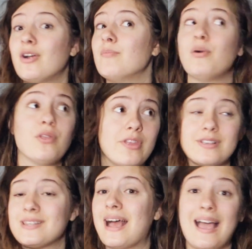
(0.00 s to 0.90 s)
are both
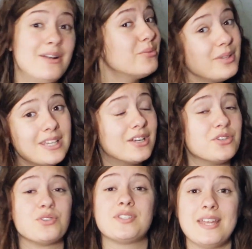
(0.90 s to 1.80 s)
things that I don't really
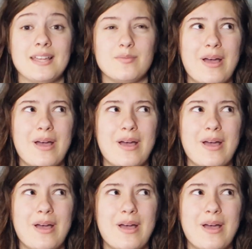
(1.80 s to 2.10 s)
understand,